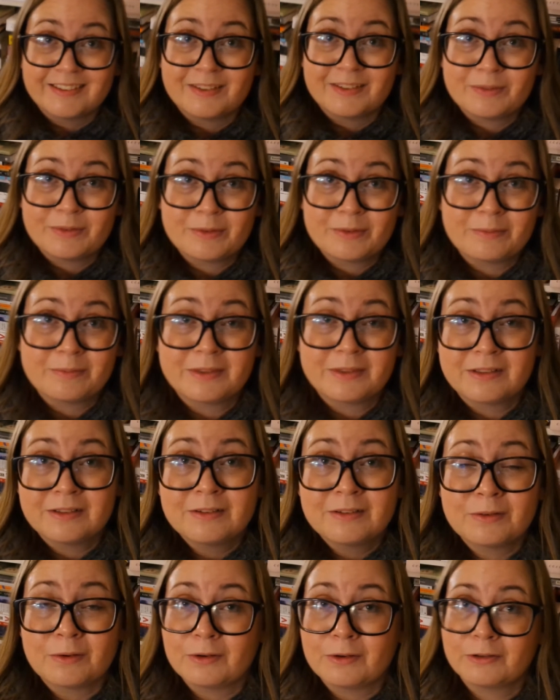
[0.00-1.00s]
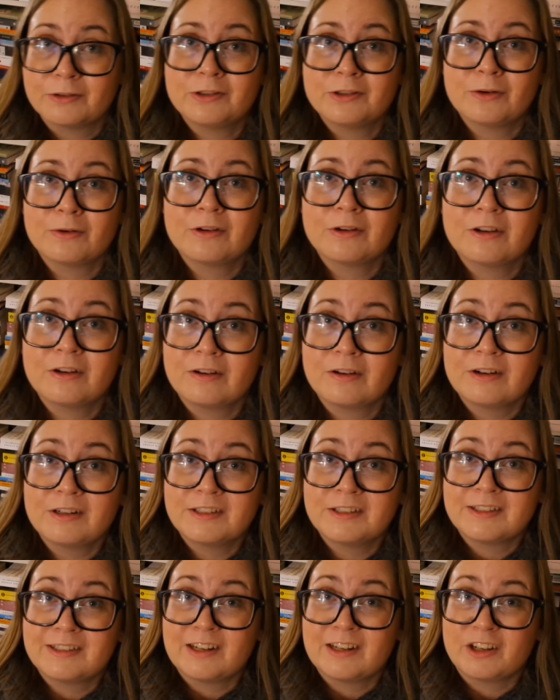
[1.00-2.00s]
woman or young girl,
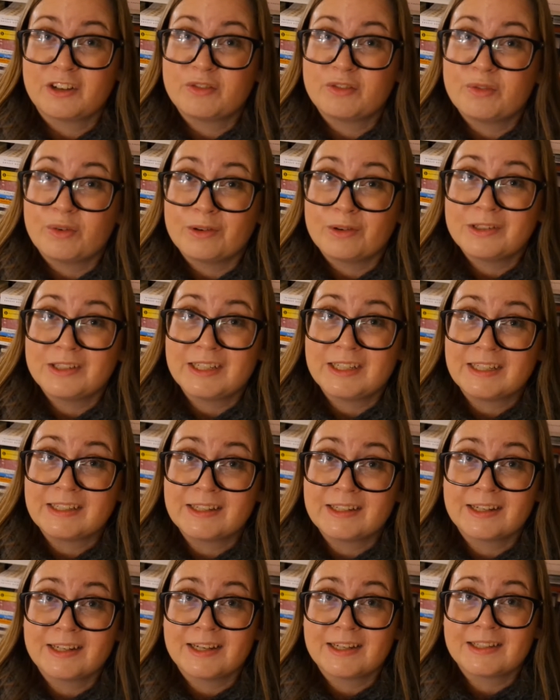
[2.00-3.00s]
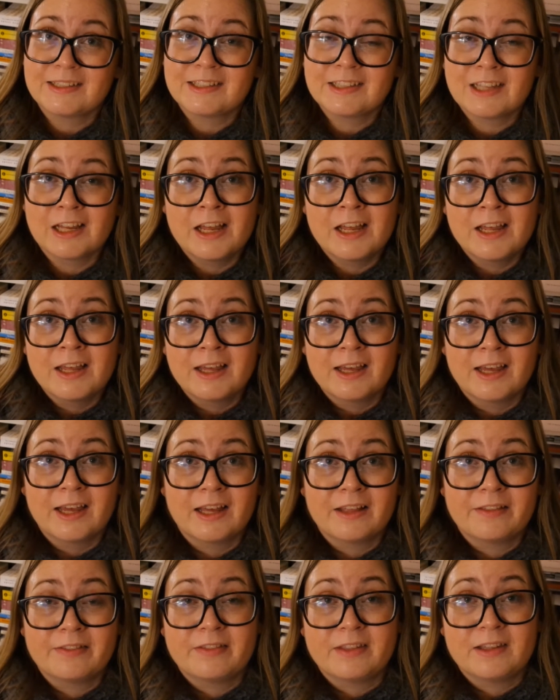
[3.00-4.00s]
she's like 14, I guess,
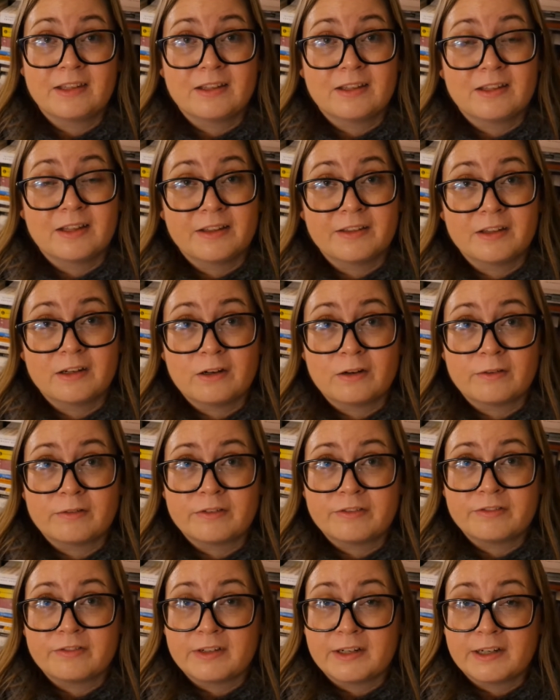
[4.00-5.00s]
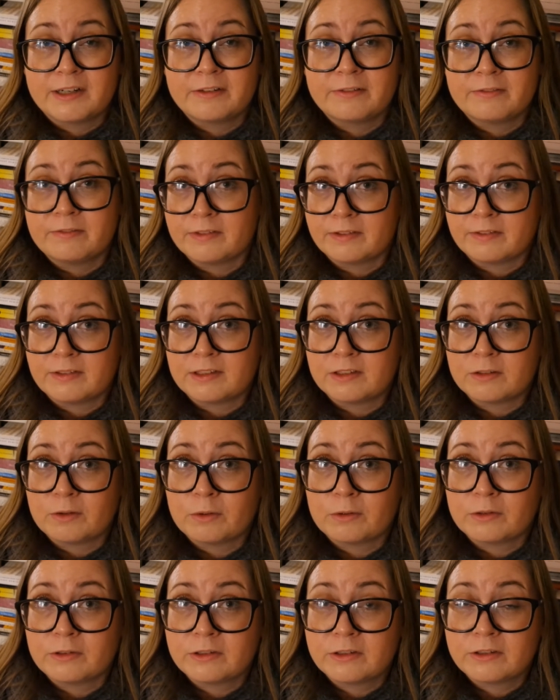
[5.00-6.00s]
and the love affair with this
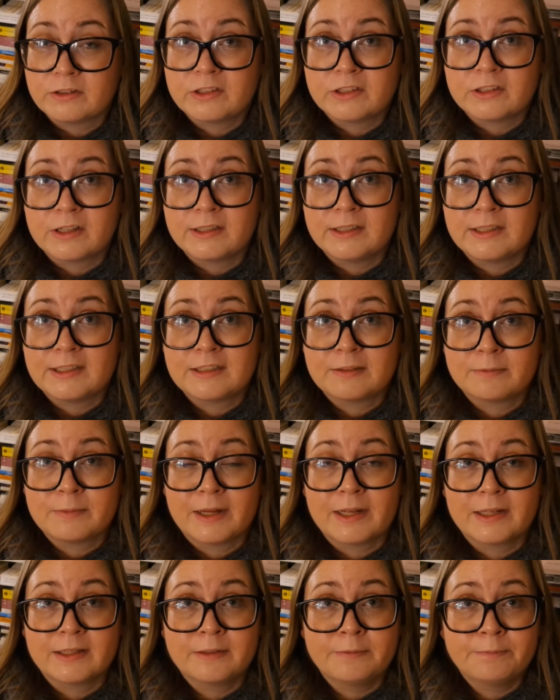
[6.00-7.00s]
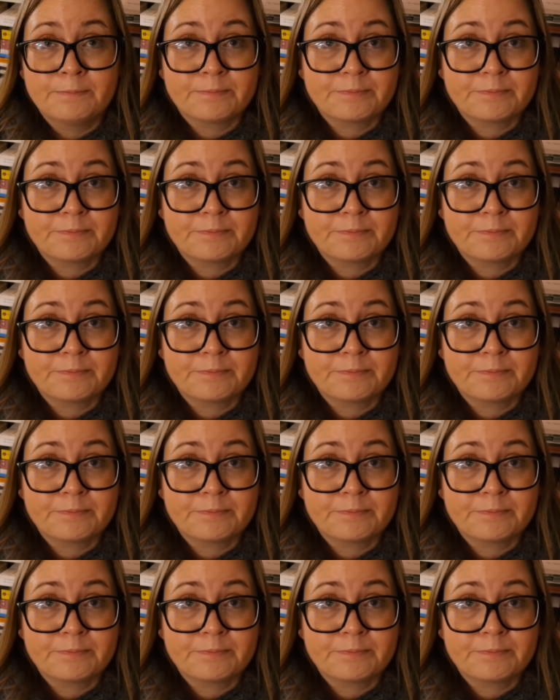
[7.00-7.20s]
older Chinese man